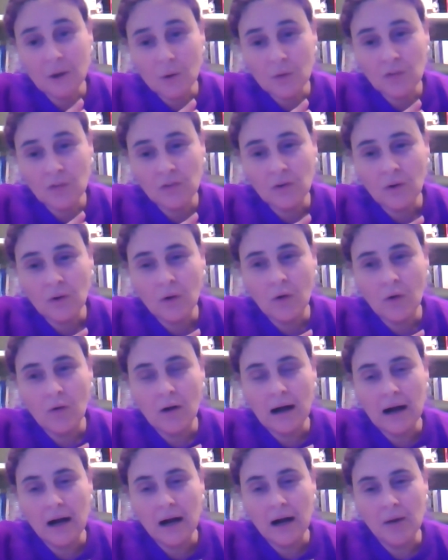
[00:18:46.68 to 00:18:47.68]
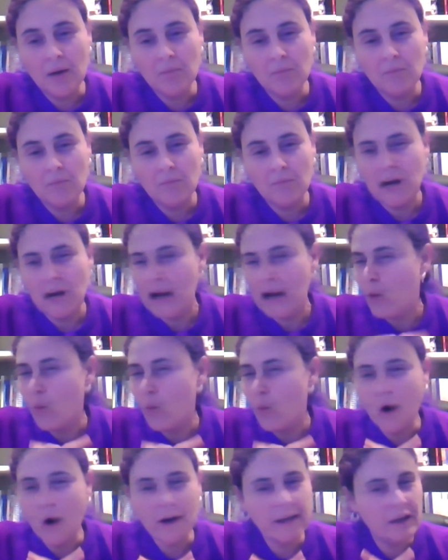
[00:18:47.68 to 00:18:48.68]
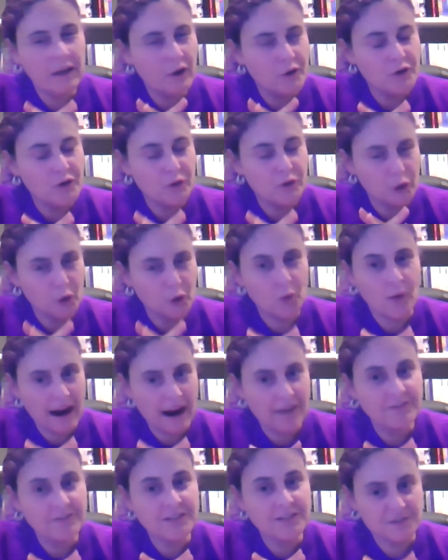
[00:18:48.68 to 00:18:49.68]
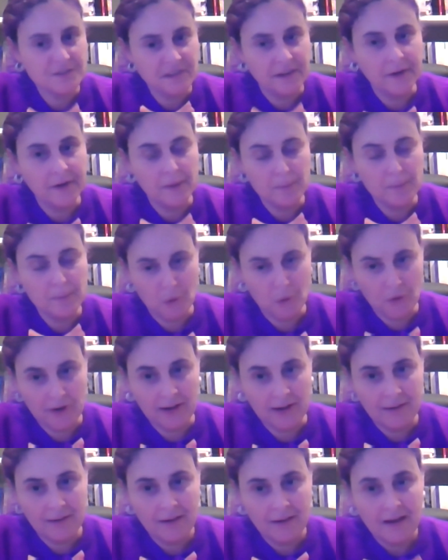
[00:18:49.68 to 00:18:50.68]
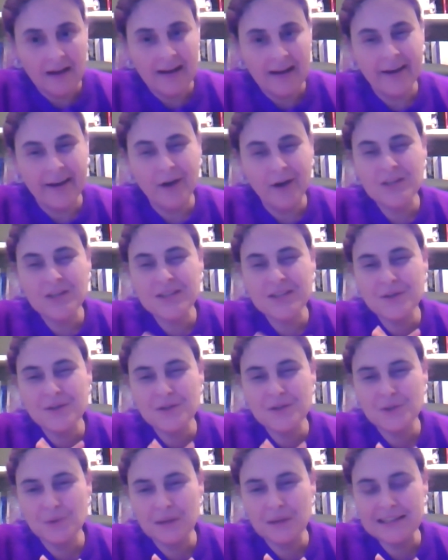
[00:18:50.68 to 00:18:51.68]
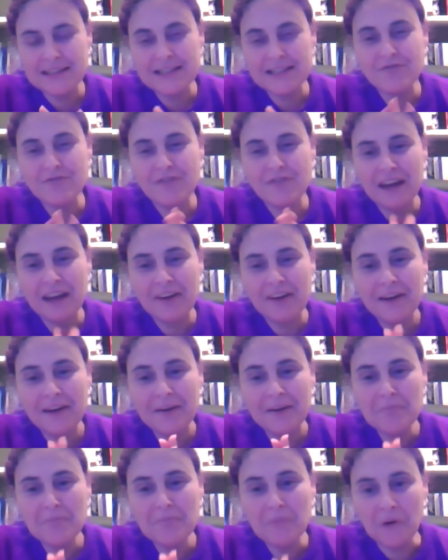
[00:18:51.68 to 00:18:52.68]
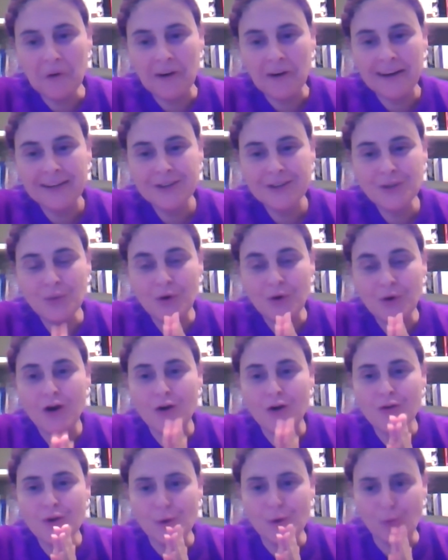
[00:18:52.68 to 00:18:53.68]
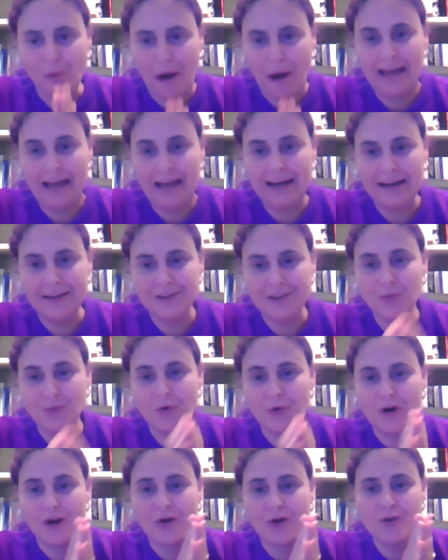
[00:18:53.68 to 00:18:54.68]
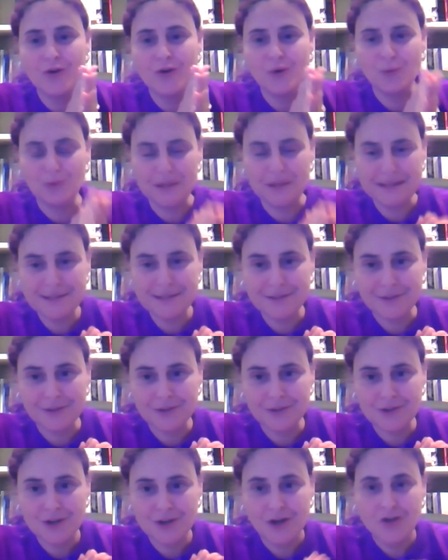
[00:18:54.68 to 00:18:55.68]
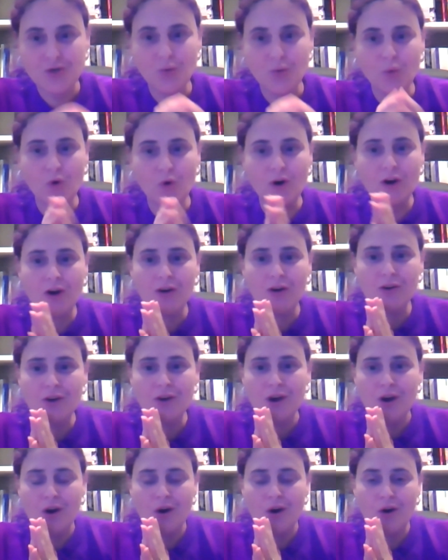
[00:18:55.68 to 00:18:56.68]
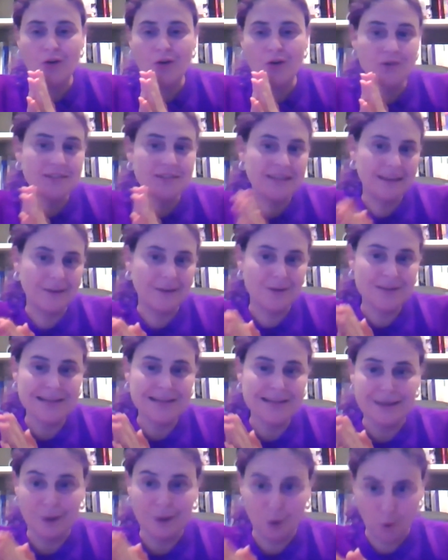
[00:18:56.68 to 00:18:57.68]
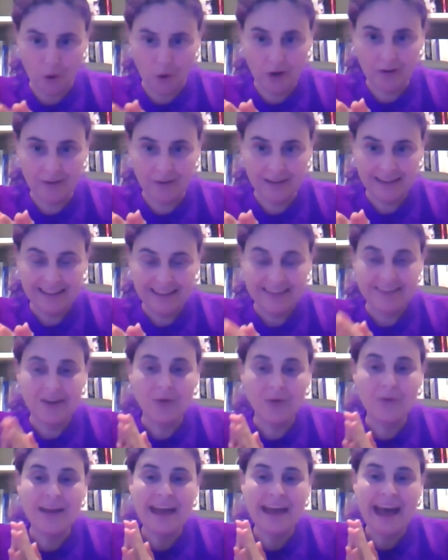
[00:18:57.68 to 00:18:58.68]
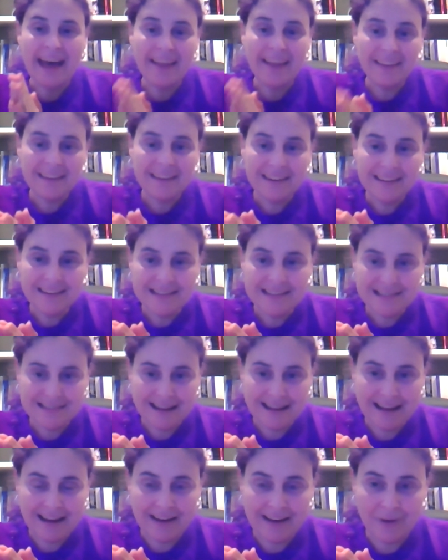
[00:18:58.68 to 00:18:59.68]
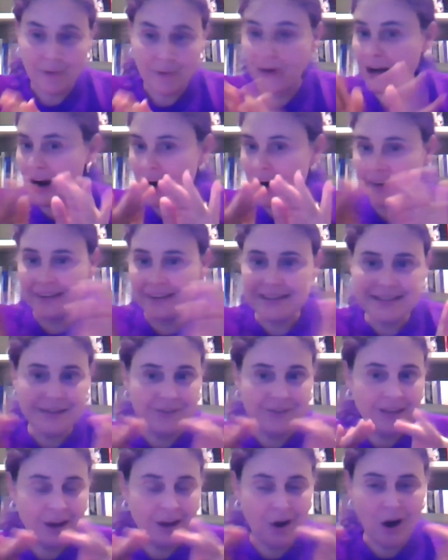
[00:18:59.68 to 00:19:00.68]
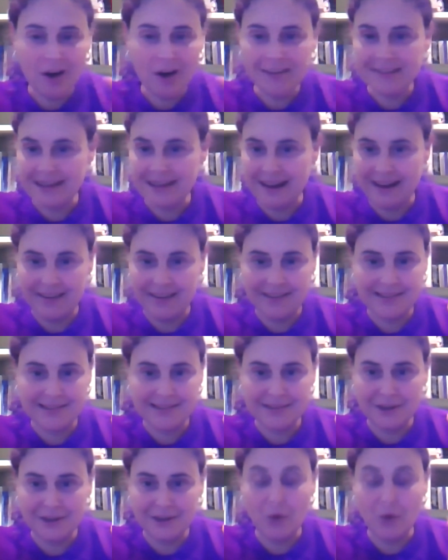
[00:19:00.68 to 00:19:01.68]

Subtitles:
also working on your craft is very important. I always tell students it's very important to work on your writing, to work on your research, to work on your skills as a lawyer. The reality is that regardless of the context, you know,